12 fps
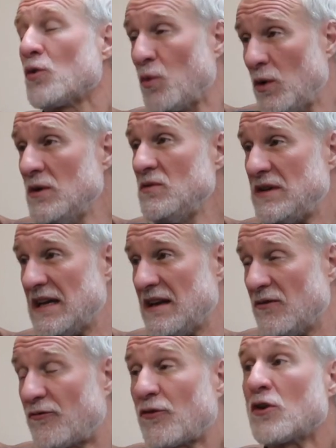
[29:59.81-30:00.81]

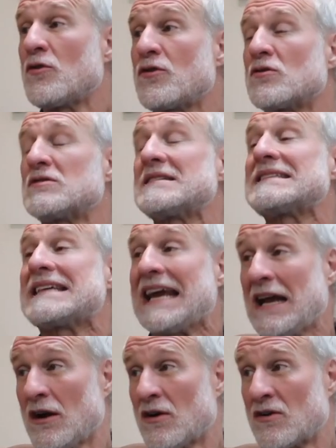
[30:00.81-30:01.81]
wounded, further
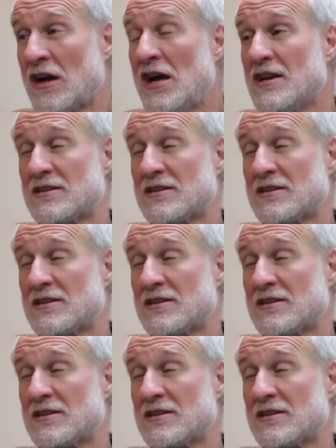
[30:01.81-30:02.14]
scared.